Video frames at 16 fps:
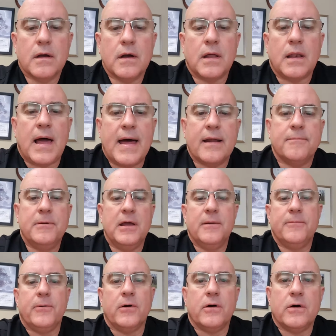A lot of
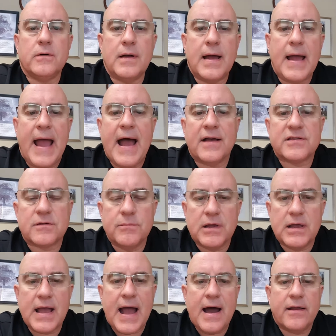people ask
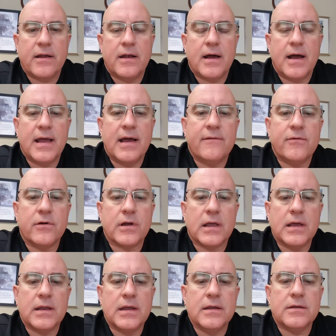me, how did I ever
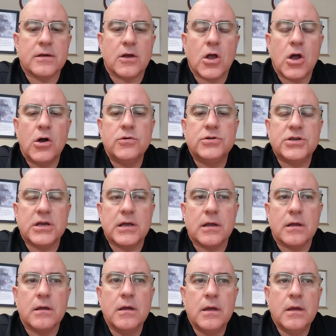get into
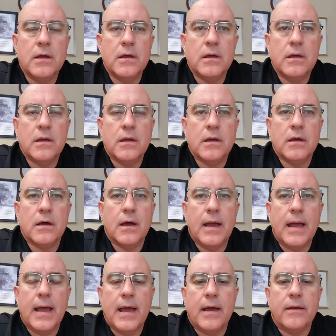coaching
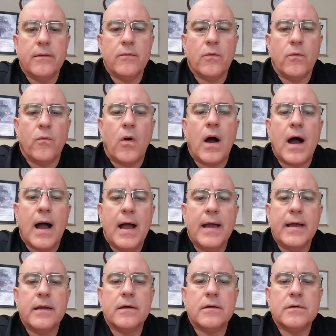and
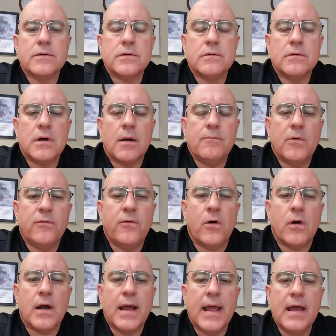why?
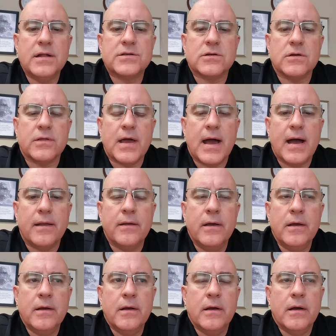Before I answer that,
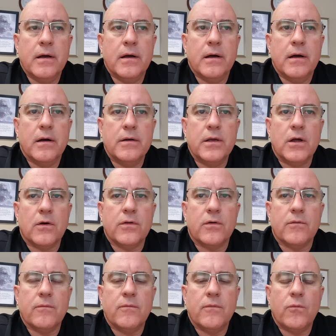
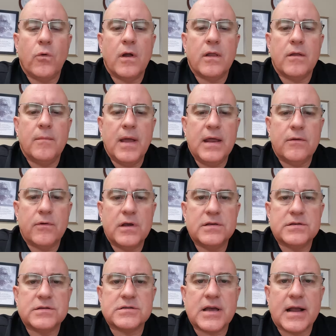one of the main
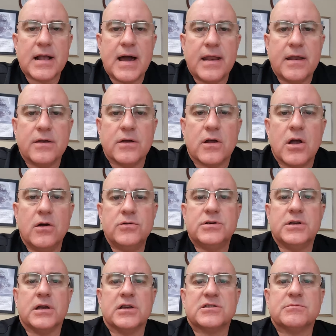reasons I got into
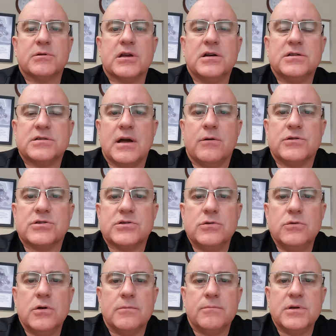coaching is because I was
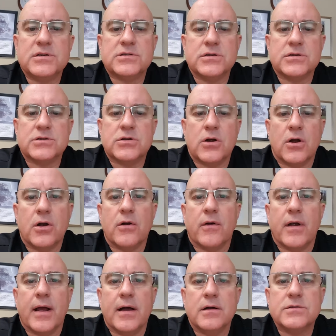doing business
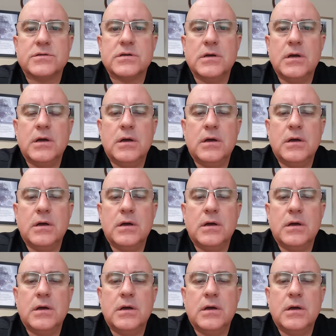turnarounds.